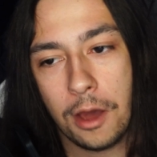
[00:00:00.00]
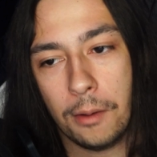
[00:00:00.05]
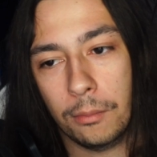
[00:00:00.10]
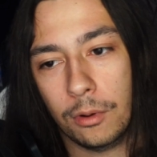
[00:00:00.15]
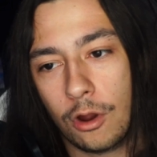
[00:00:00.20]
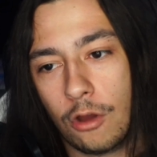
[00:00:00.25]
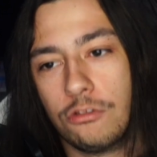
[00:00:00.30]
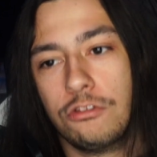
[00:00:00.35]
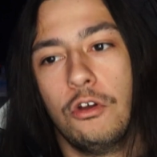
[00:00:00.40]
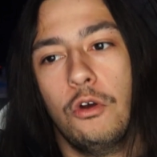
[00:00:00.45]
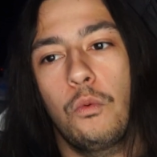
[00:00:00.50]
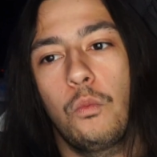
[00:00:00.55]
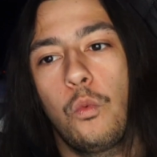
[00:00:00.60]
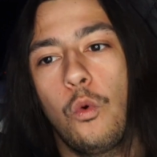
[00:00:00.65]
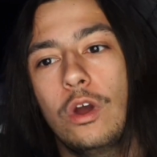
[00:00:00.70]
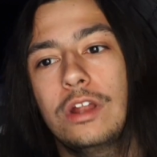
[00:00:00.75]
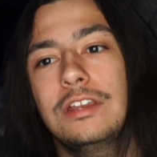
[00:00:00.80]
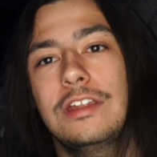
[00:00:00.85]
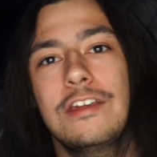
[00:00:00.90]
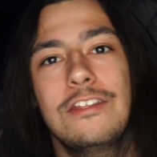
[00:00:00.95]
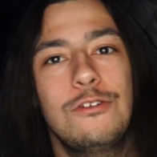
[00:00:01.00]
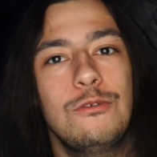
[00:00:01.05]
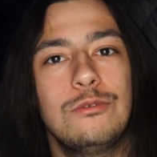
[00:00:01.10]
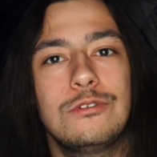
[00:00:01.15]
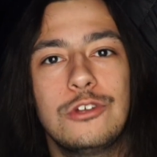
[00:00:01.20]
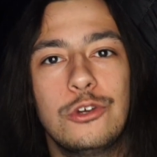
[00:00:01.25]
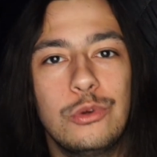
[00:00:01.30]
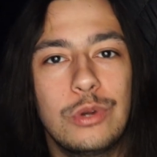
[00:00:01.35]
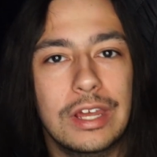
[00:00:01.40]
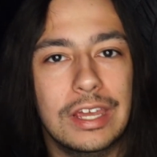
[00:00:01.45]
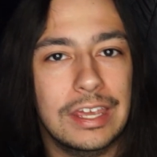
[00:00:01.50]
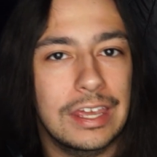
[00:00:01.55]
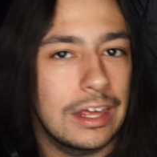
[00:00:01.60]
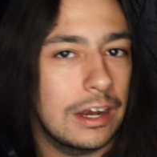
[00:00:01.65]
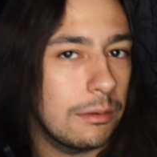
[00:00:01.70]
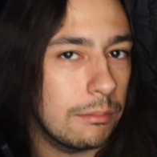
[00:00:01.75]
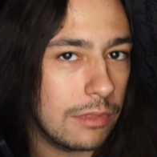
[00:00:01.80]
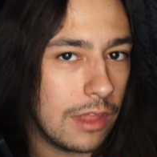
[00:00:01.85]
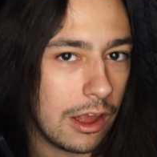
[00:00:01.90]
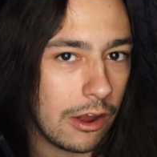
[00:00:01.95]
but also what did you do to get
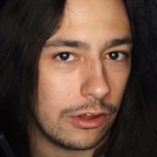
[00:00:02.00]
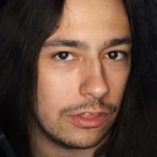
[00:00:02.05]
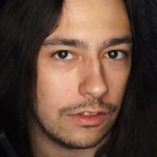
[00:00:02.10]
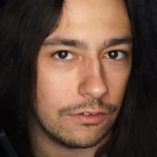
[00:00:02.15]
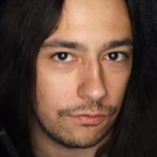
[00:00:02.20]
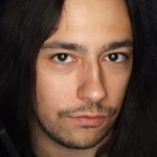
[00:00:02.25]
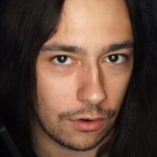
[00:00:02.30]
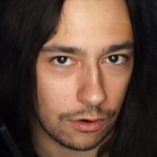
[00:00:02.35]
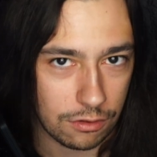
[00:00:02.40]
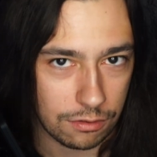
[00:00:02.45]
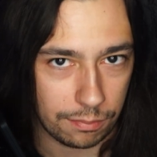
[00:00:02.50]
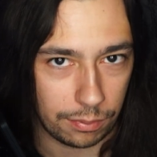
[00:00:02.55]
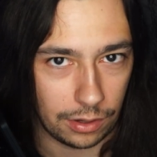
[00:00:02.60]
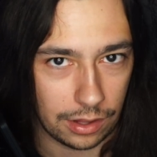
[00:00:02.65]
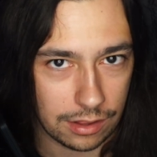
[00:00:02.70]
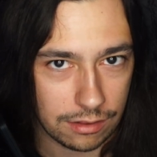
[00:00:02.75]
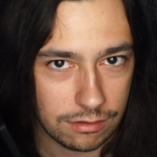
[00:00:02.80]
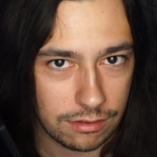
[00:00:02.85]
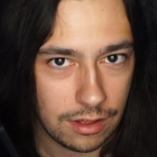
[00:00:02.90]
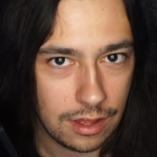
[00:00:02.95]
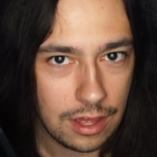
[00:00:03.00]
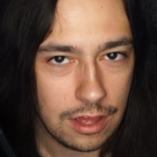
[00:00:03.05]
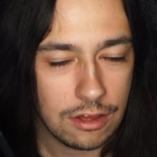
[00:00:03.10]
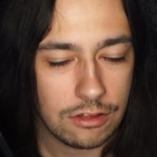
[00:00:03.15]
them there in the first place?